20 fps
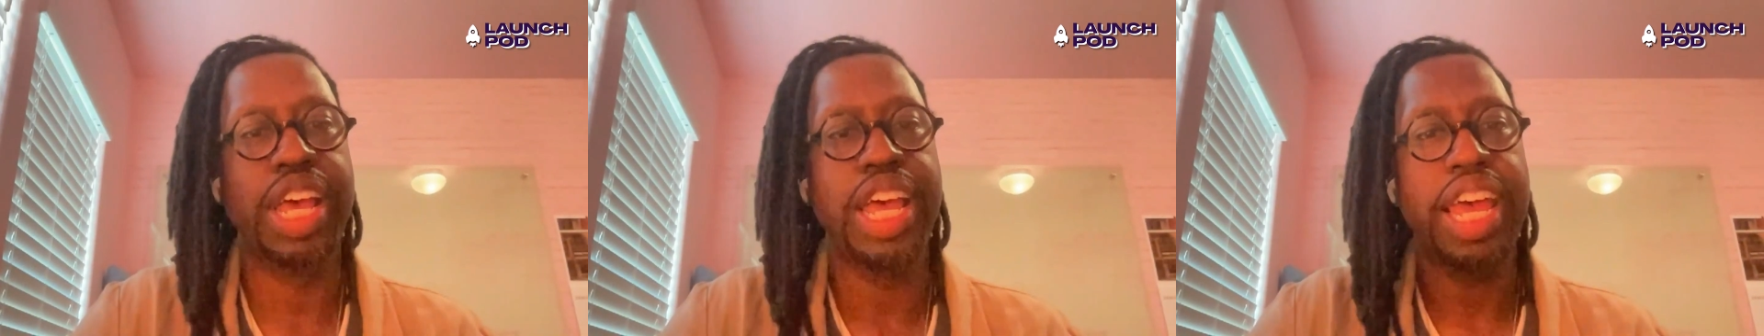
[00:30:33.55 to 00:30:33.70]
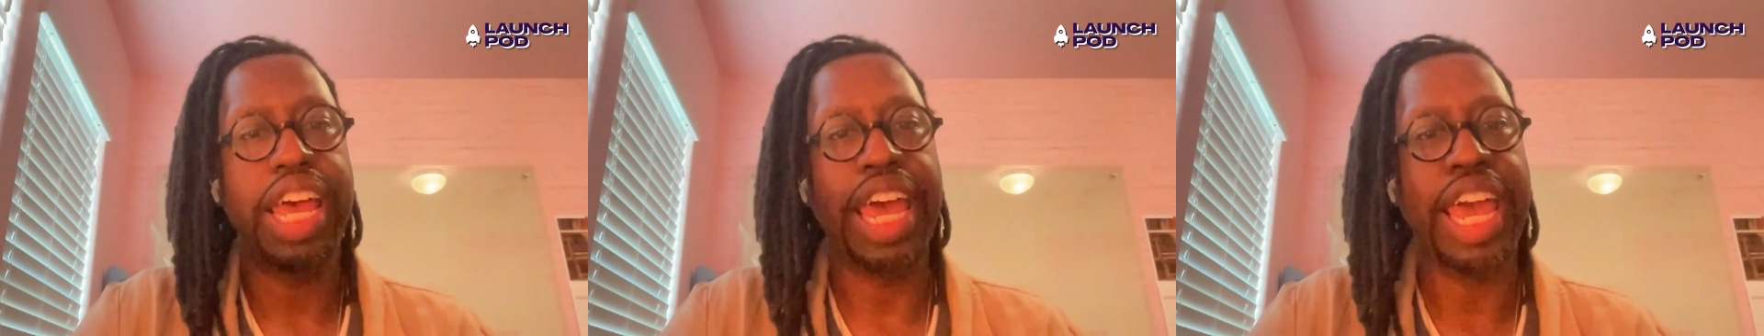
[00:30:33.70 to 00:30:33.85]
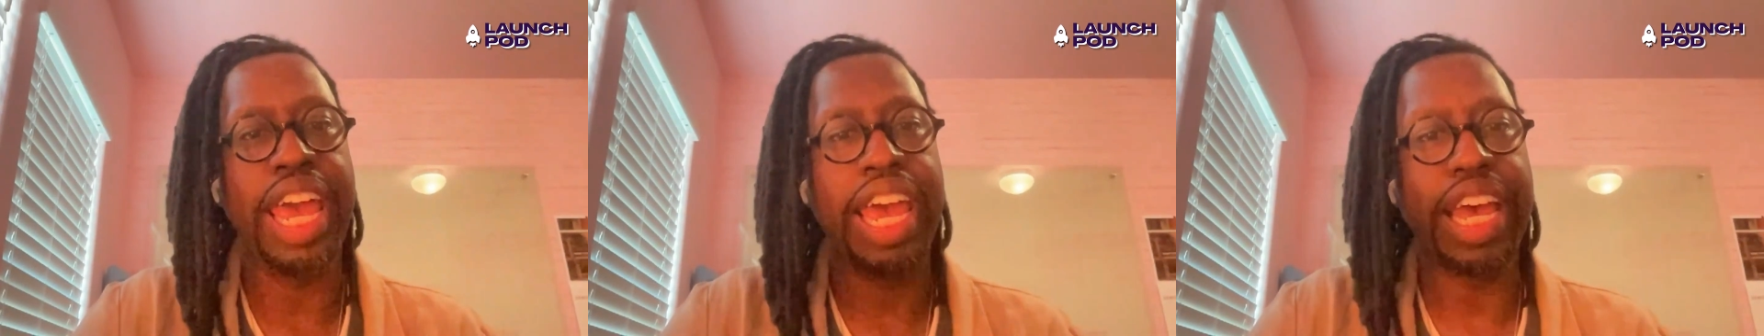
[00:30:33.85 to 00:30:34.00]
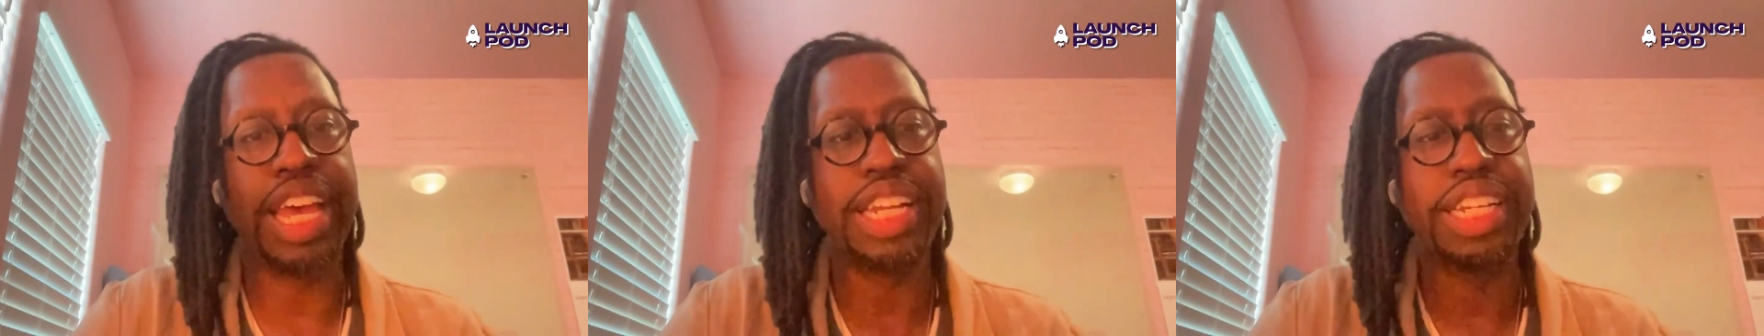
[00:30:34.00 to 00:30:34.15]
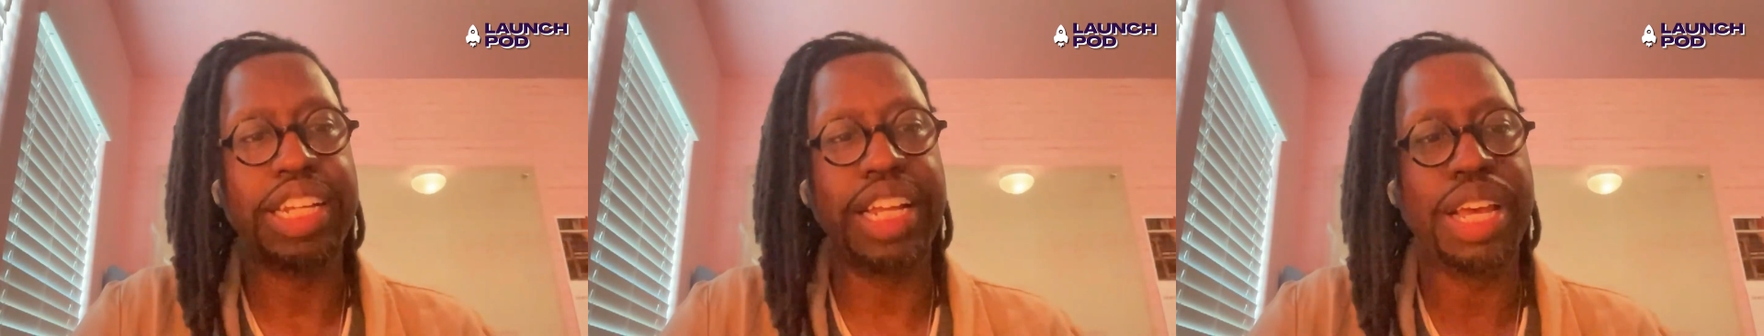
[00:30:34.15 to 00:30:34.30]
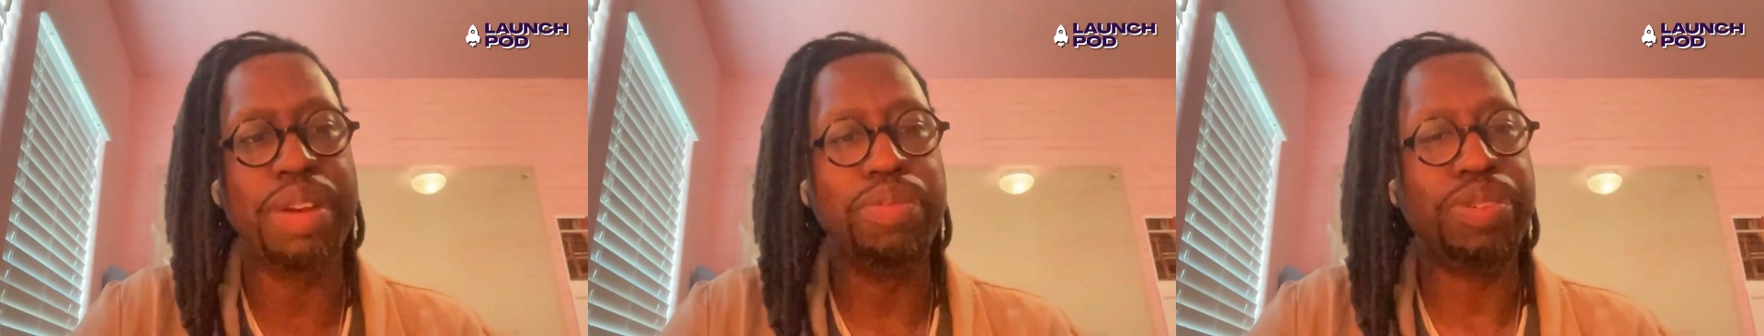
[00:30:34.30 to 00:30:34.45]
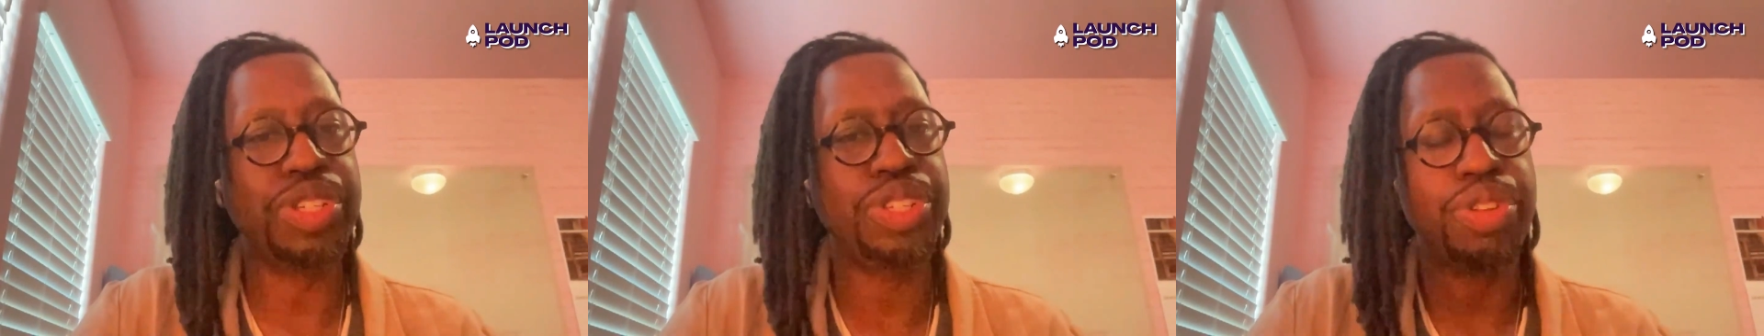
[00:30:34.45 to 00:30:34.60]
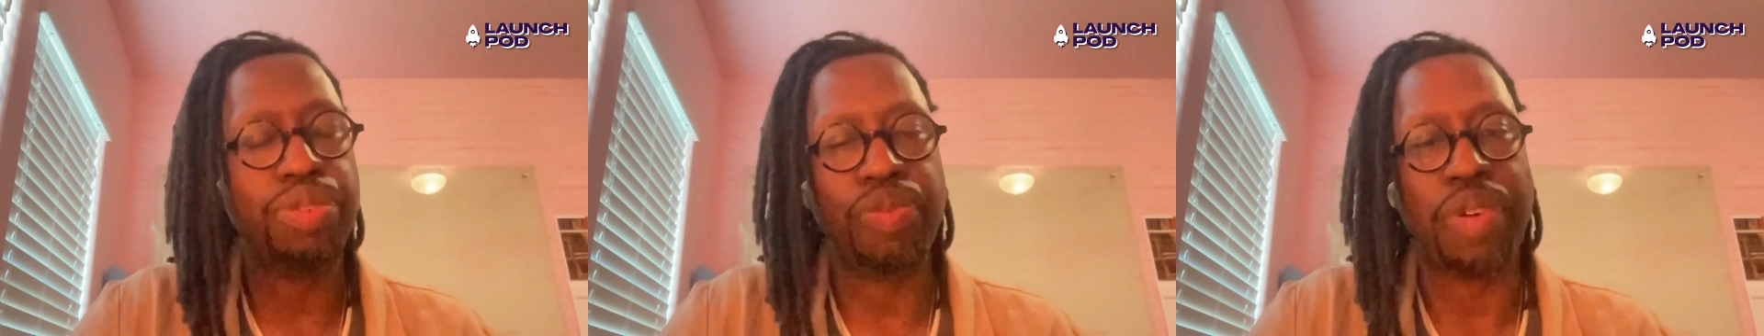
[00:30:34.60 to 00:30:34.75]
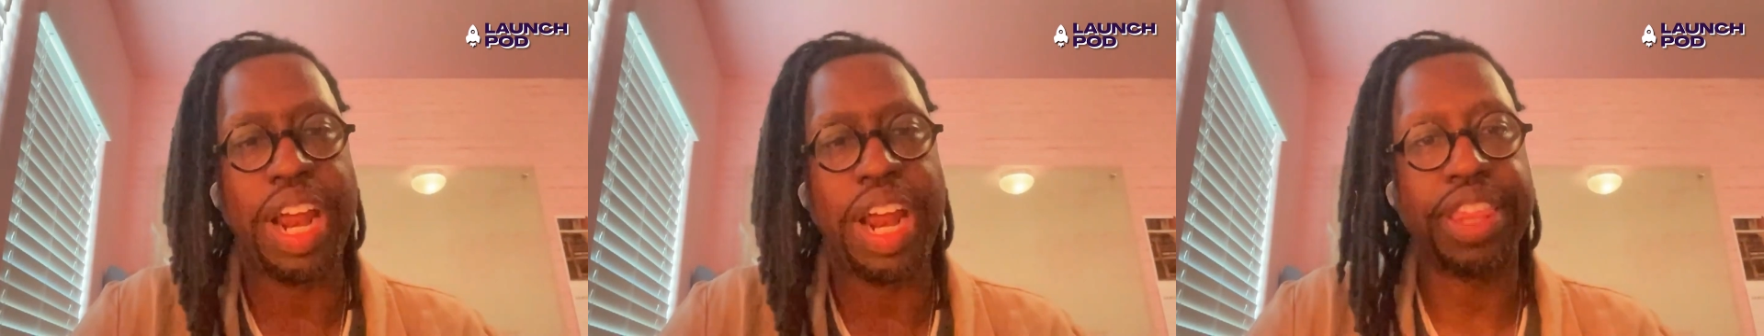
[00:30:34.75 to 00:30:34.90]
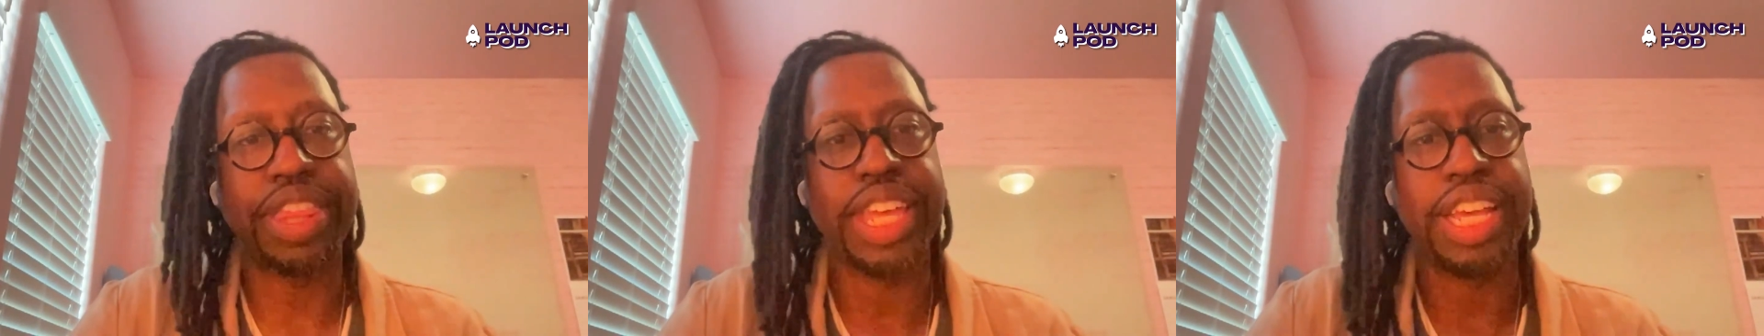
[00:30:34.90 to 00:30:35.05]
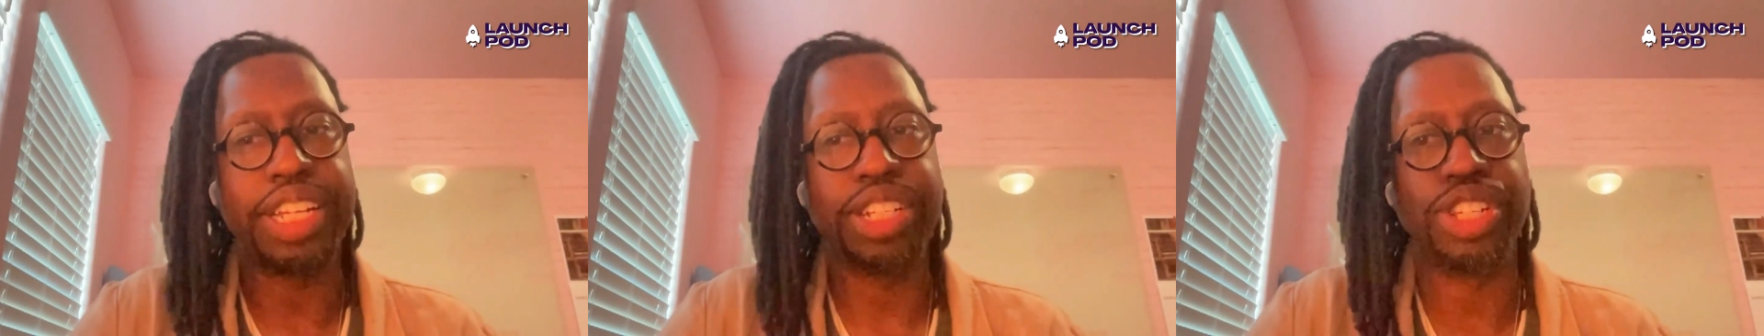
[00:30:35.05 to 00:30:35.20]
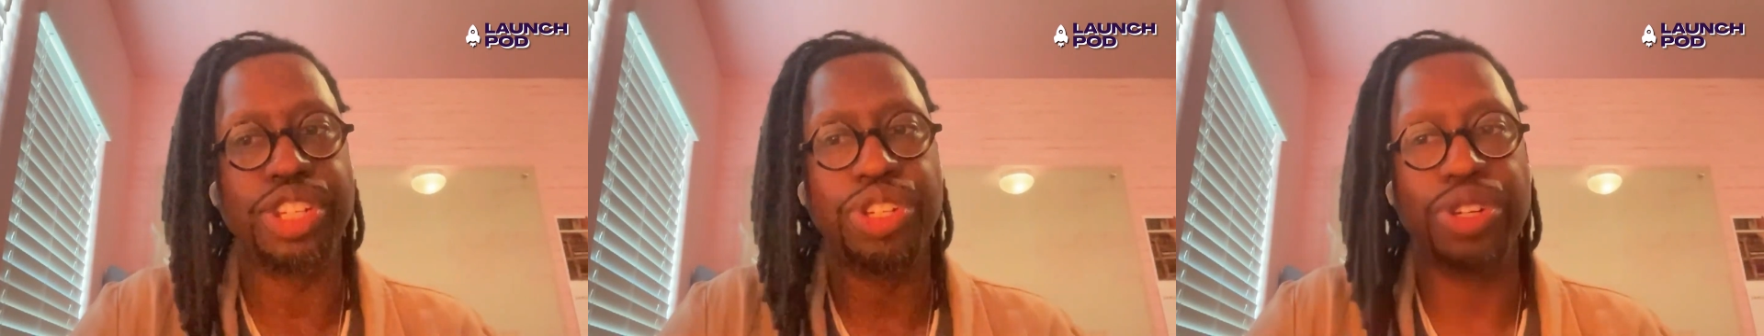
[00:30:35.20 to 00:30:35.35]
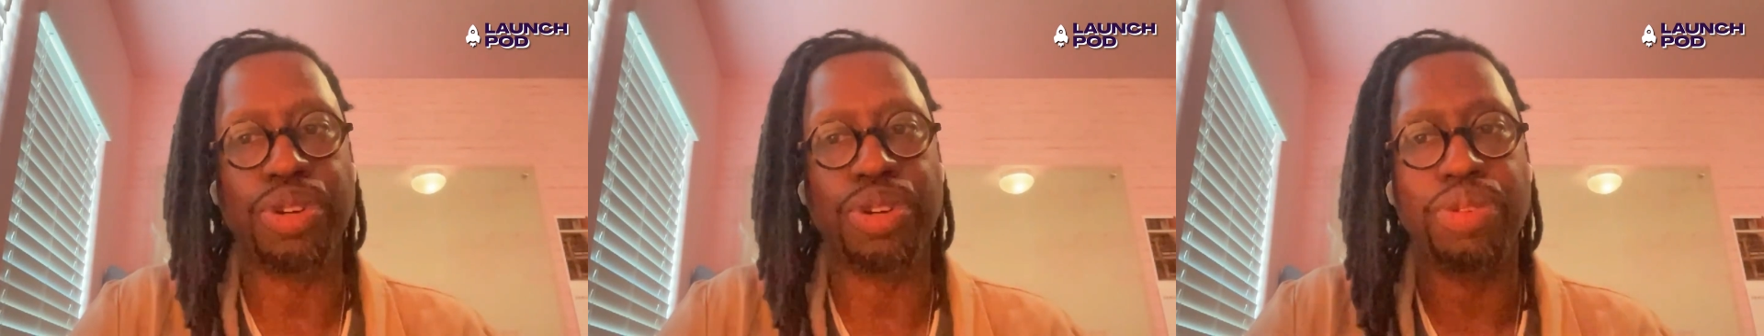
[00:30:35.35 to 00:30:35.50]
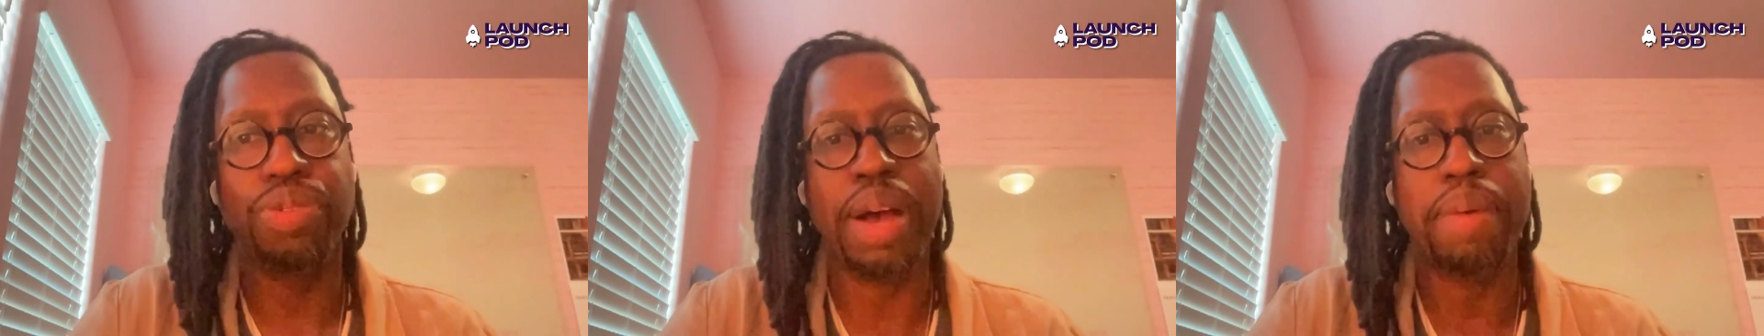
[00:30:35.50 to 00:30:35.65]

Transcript: and it was the right thing to do.